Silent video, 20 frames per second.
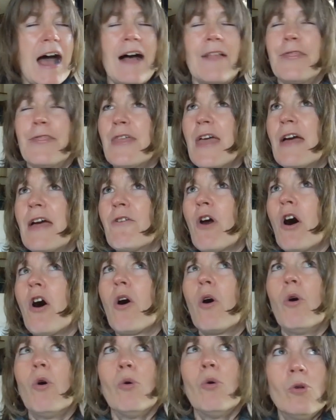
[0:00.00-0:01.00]
there
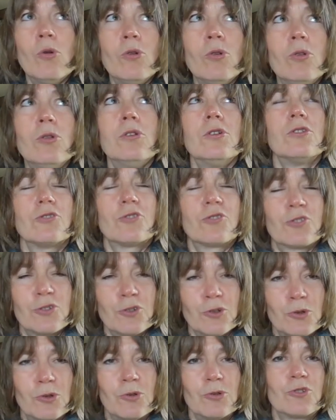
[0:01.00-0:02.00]
are all
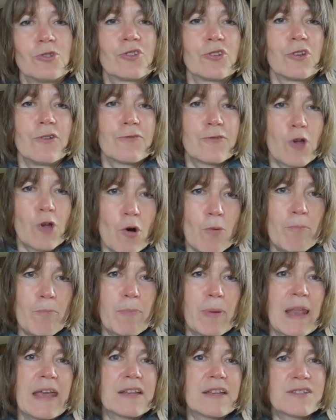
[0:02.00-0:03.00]
sorts of
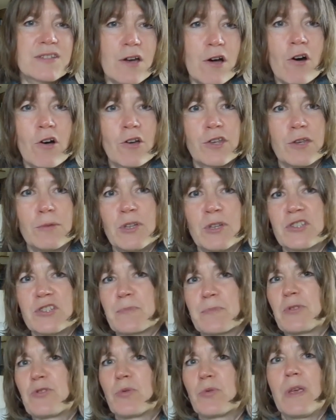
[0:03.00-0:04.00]
complex arguments
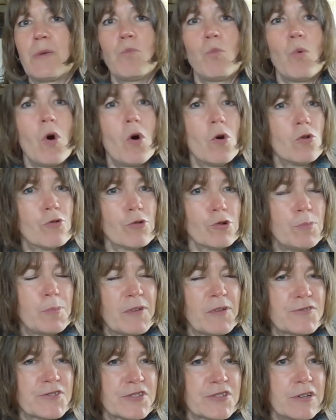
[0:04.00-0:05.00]
between one group
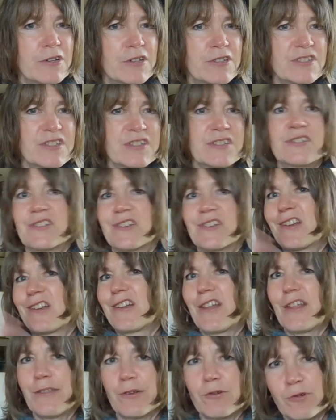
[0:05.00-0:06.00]
of scientists and
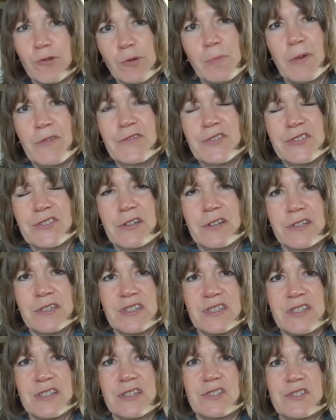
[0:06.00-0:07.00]
another group of
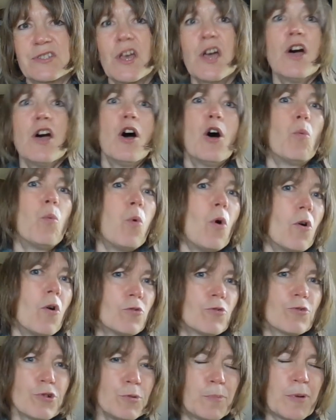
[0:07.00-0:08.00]
scientists, one
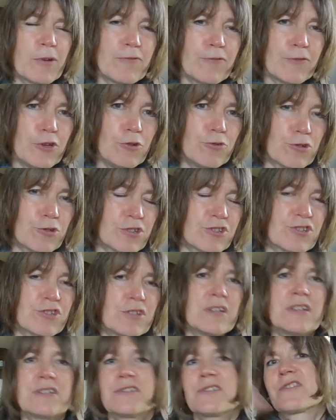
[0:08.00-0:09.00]
group of
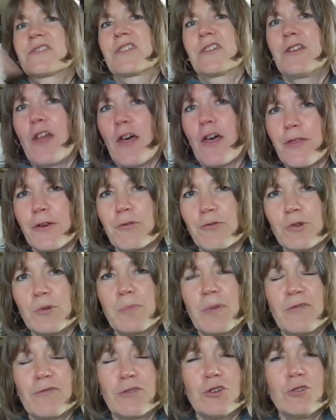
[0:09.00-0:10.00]
nutritionists, another group
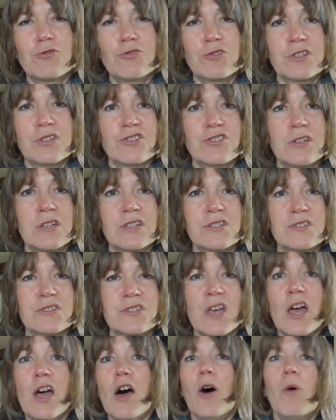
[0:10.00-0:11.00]
of nutritionists,
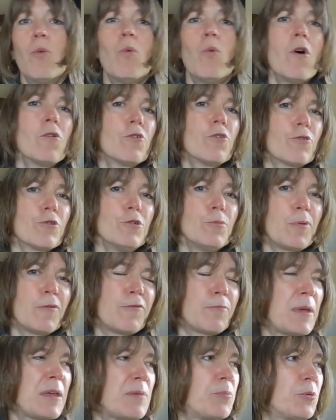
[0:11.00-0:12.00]
one group
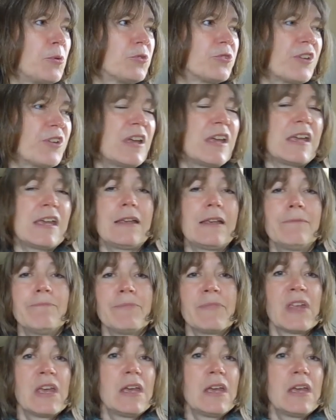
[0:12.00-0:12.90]
of people saying